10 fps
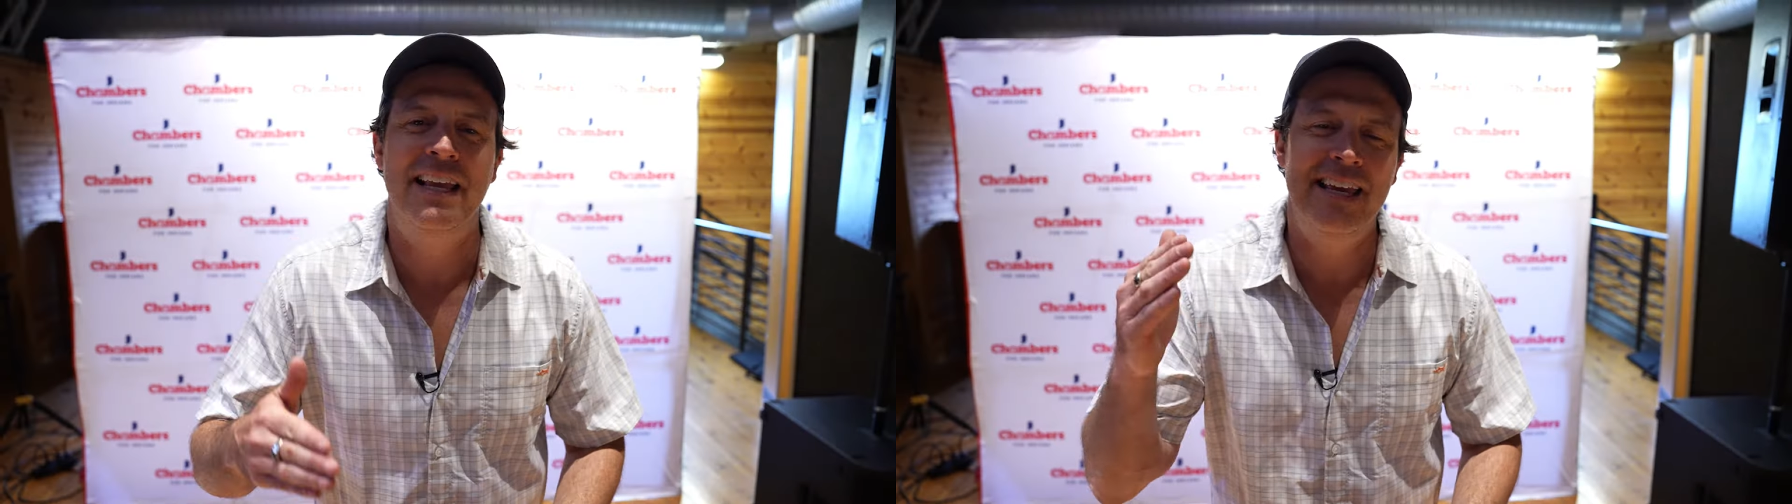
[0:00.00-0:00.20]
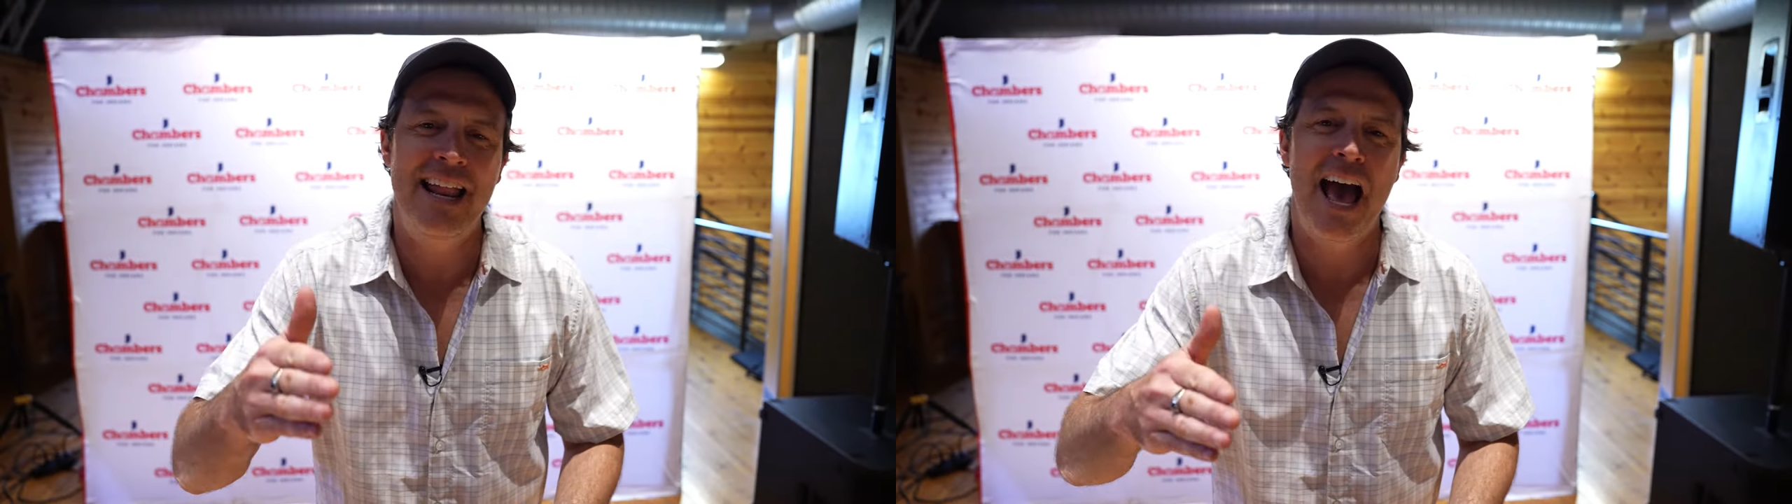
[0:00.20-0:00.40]

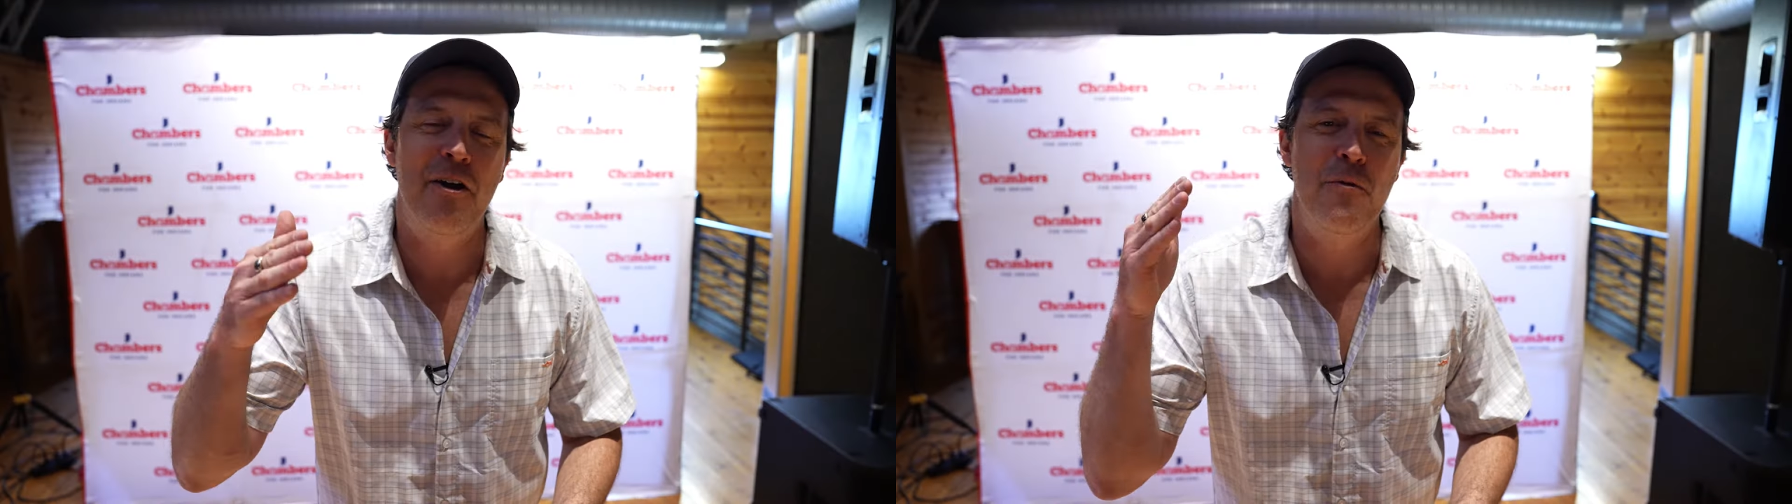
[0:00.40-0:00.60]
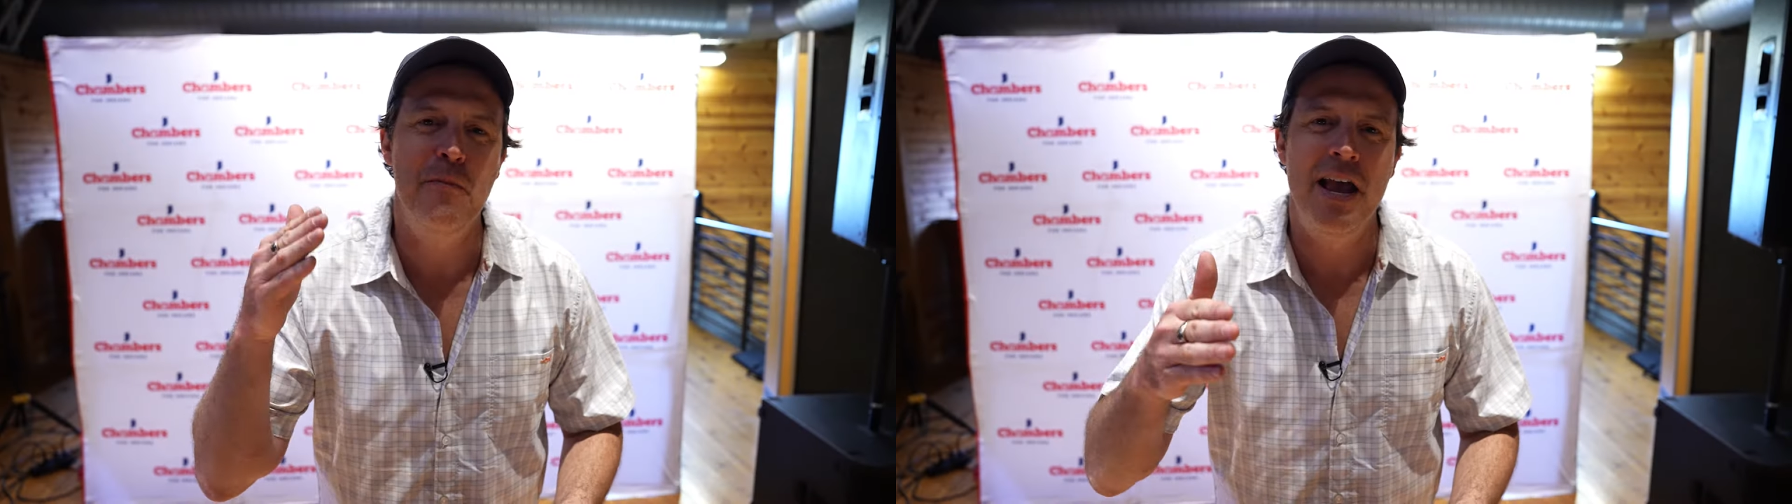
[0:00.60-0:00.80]
Get
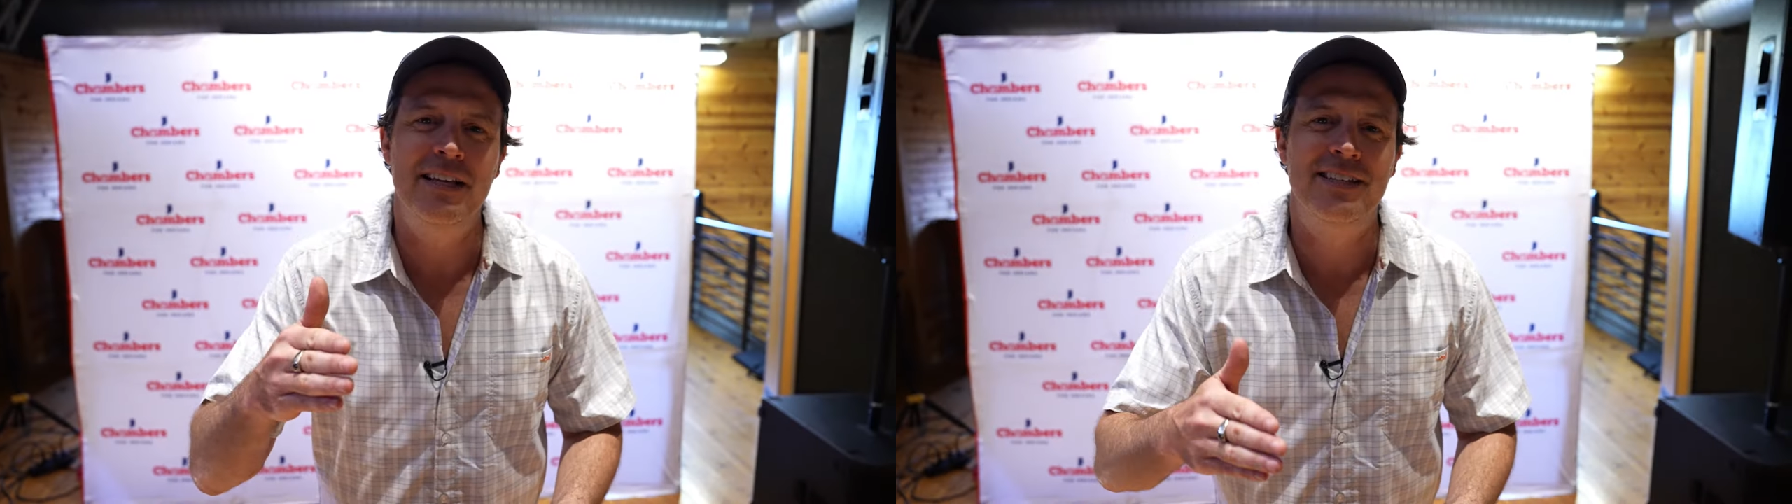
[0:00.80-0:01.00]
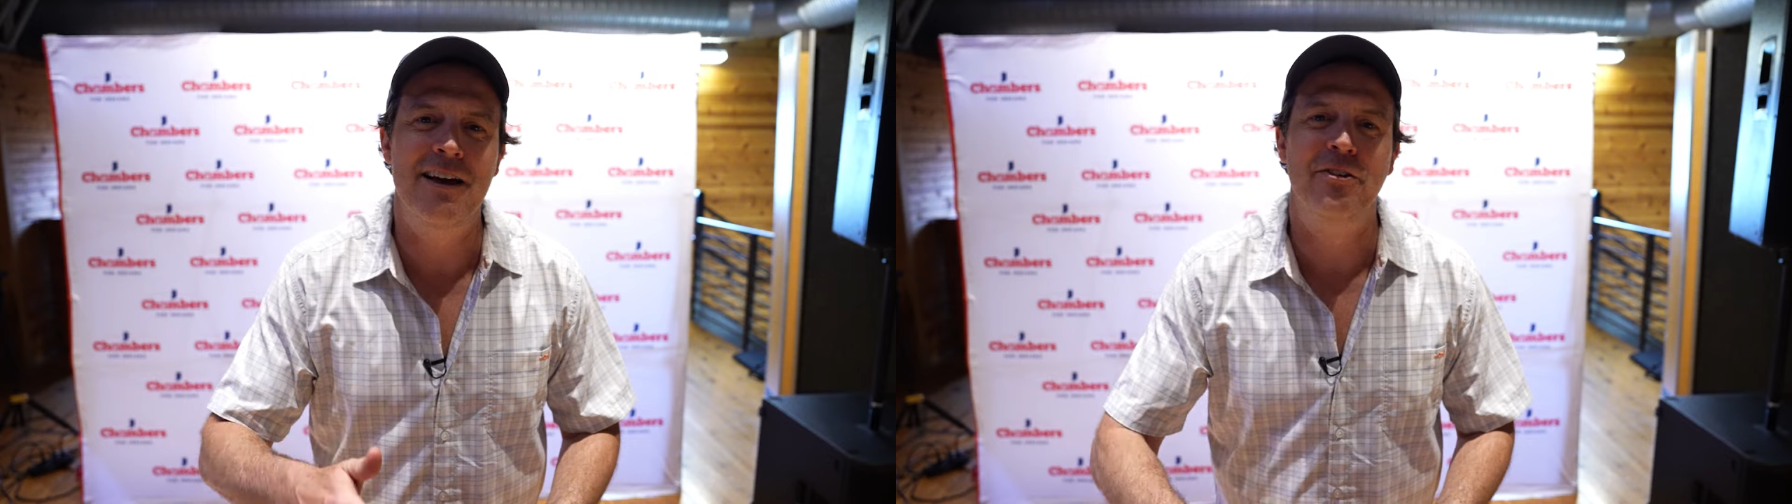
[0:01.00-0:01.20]
out May
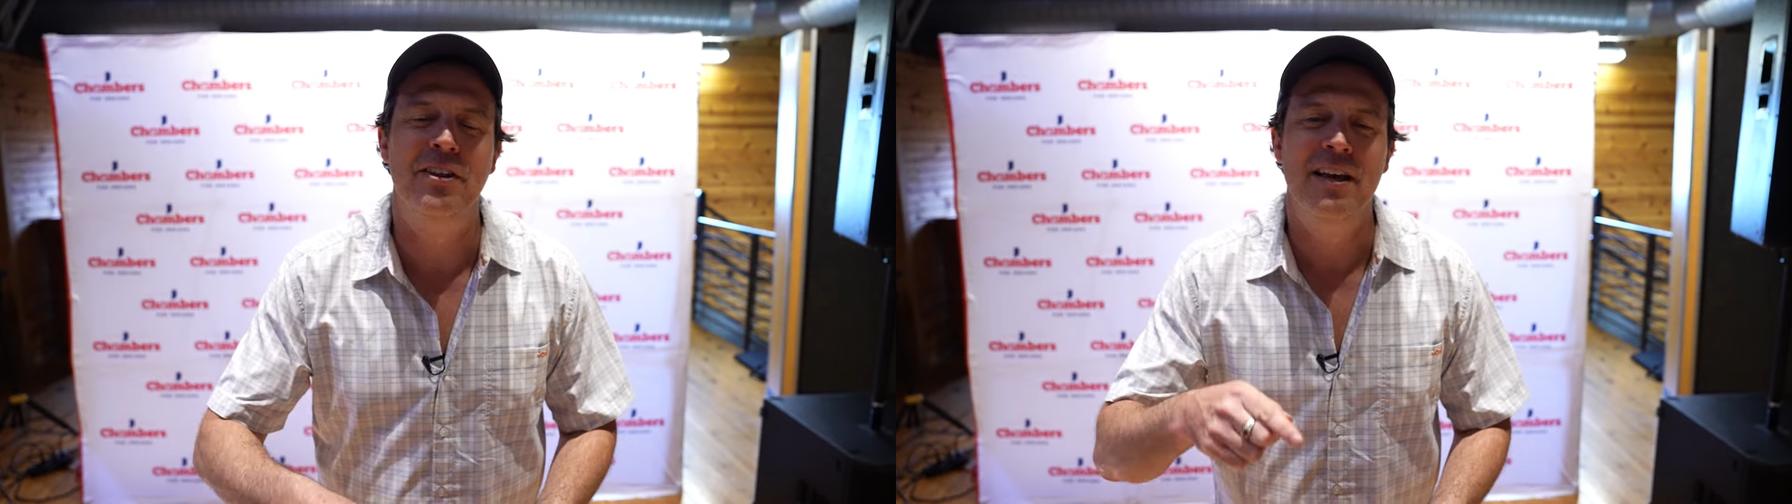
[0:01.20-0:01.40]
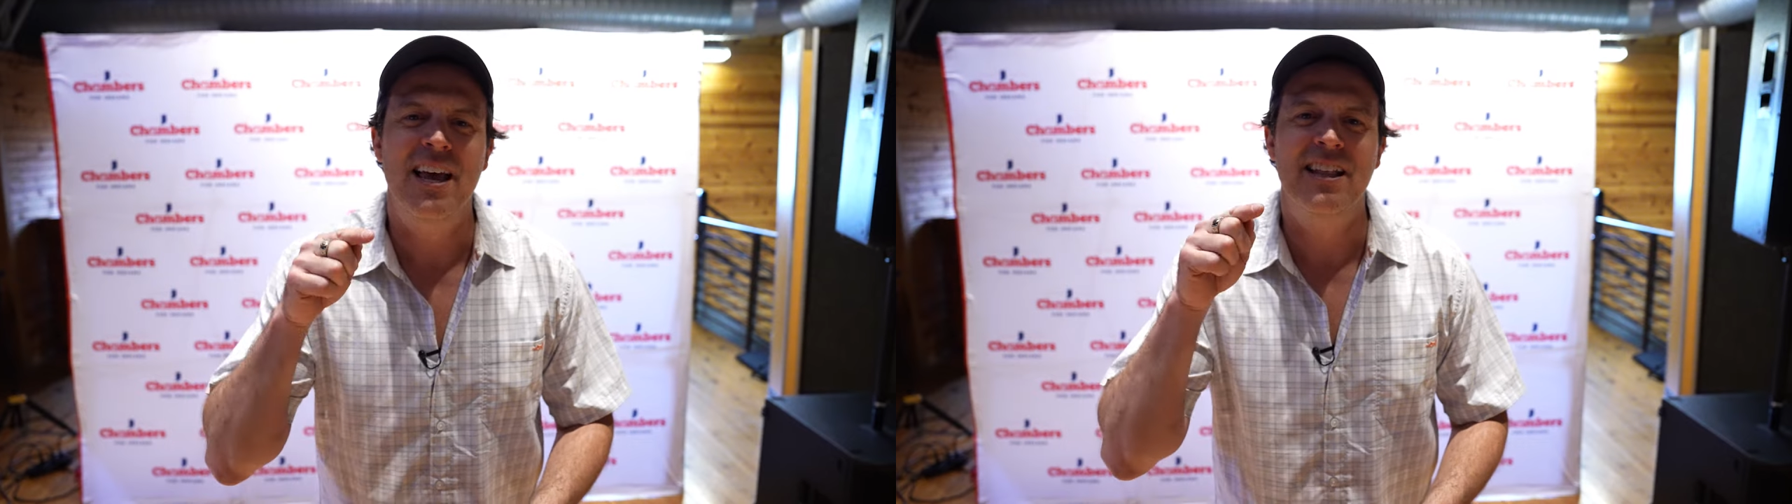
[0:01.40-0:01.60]
7th,
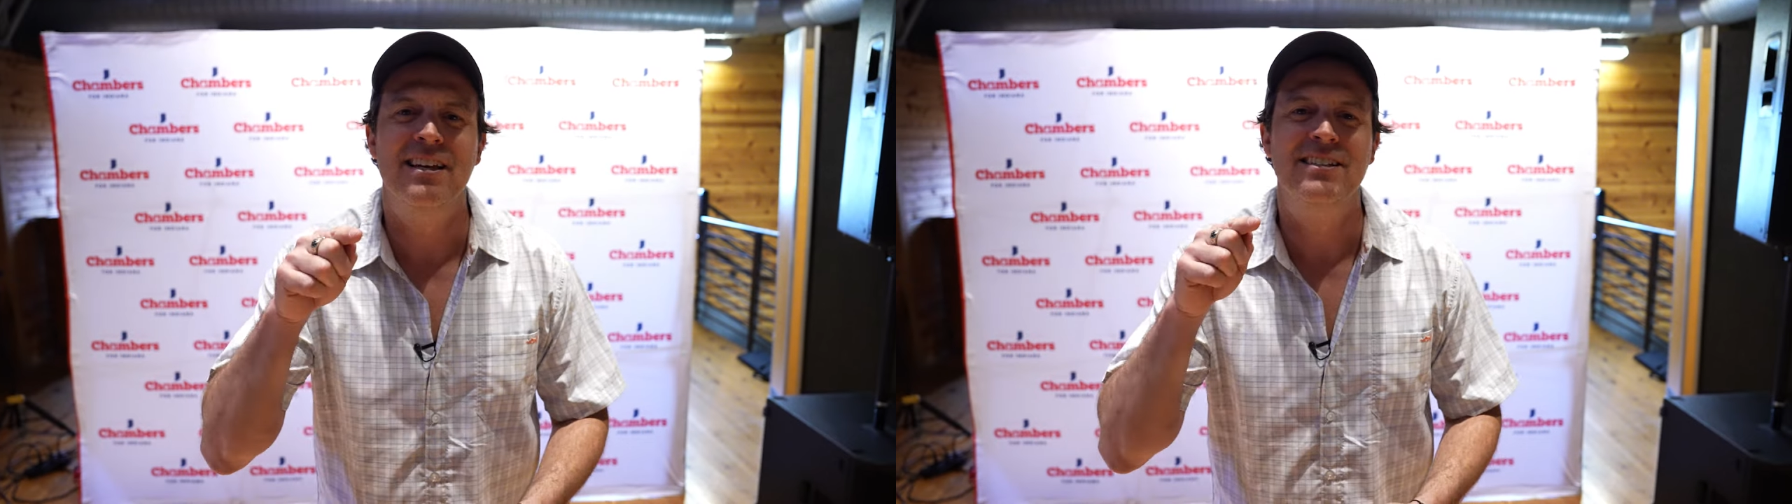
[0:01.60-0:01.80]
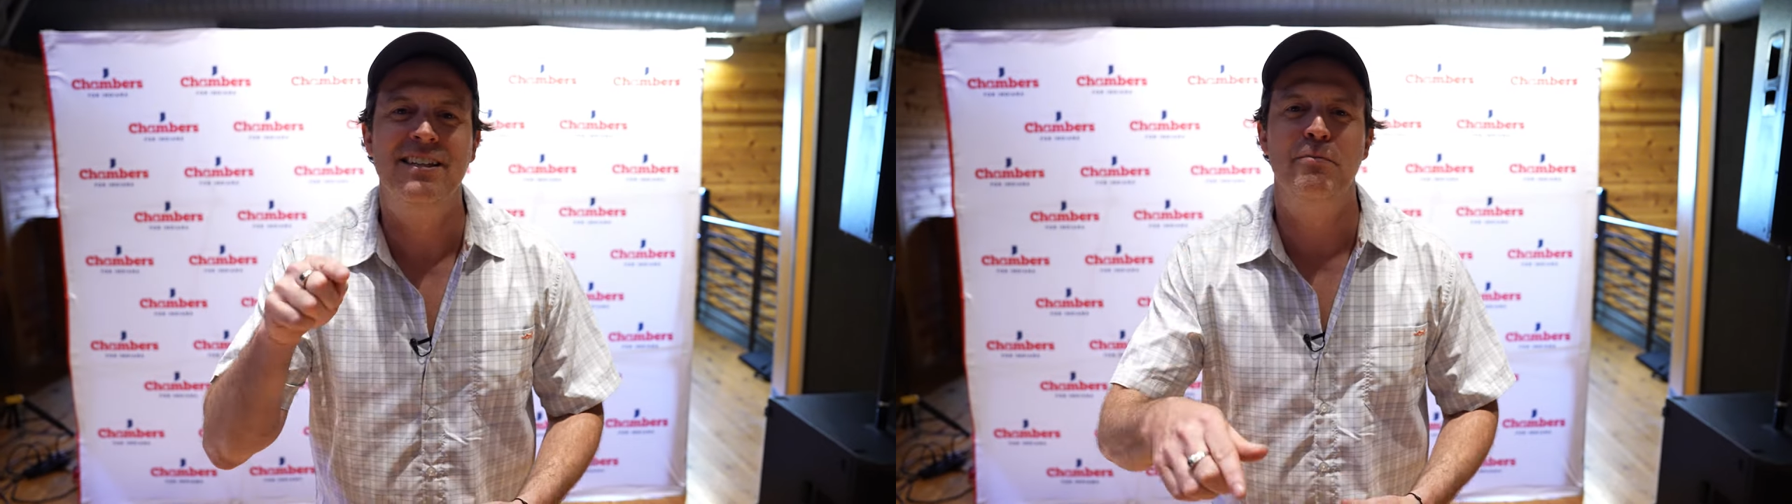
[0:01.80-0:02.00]
and
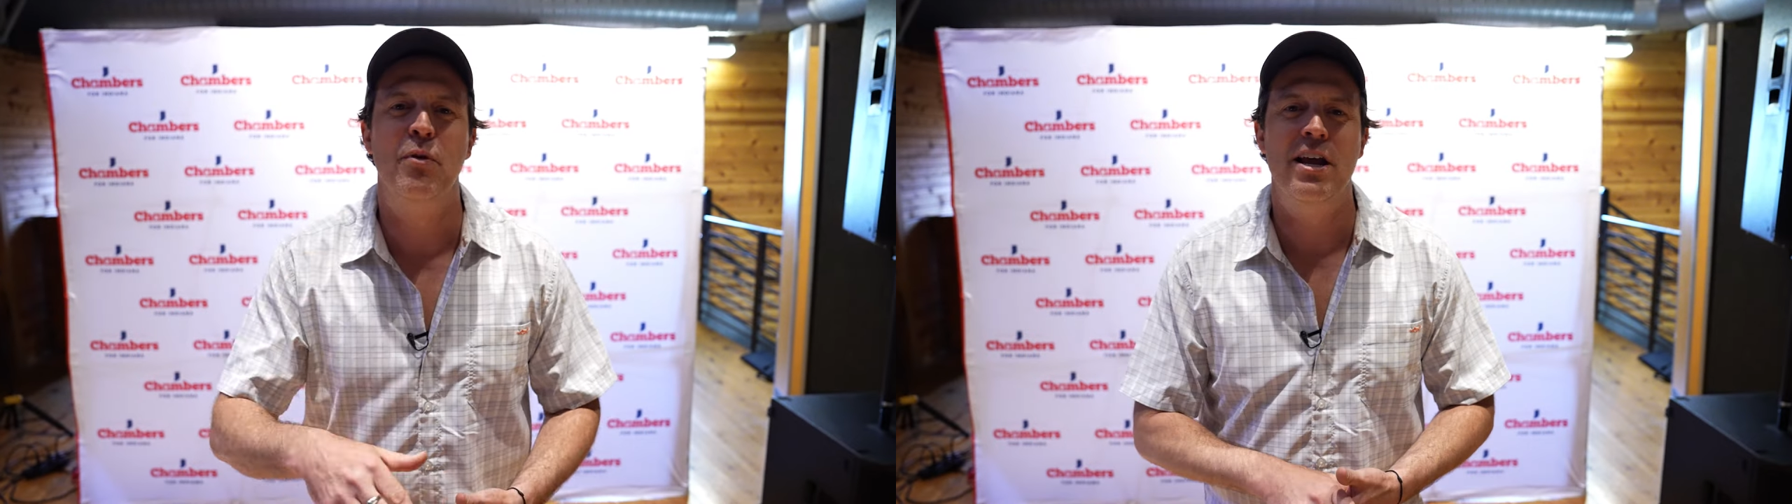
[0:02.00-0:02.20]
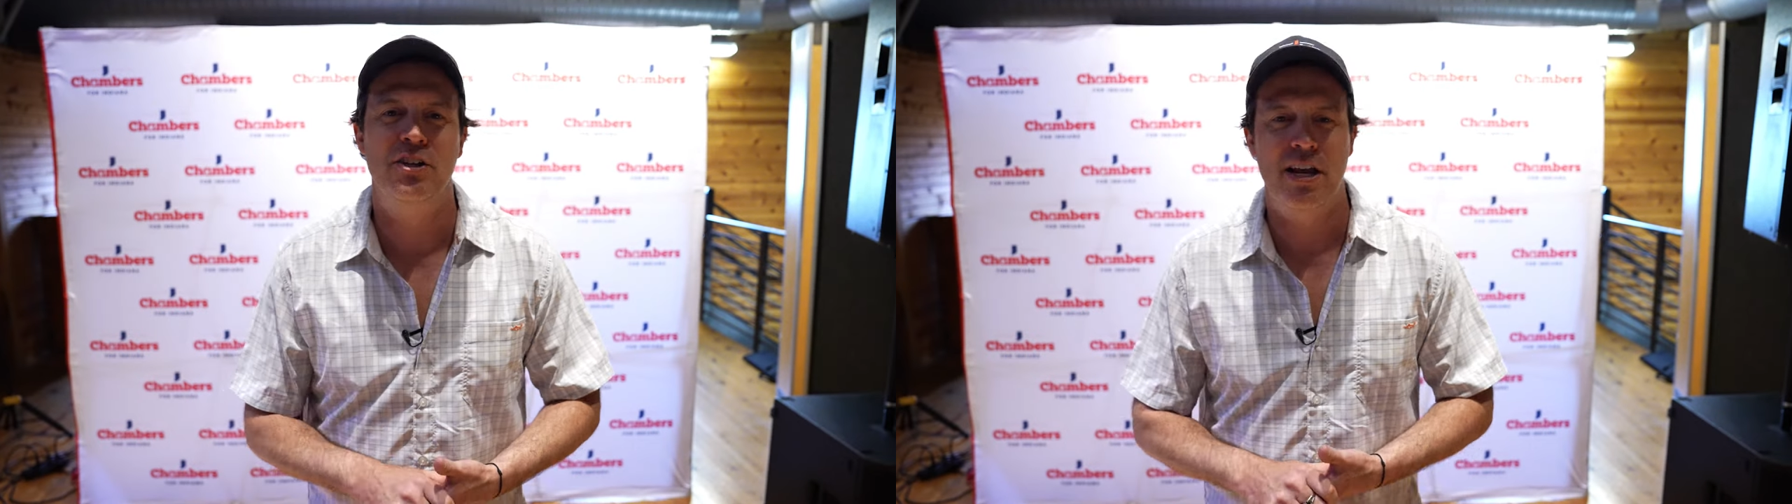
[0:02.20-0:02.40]
let's get Brad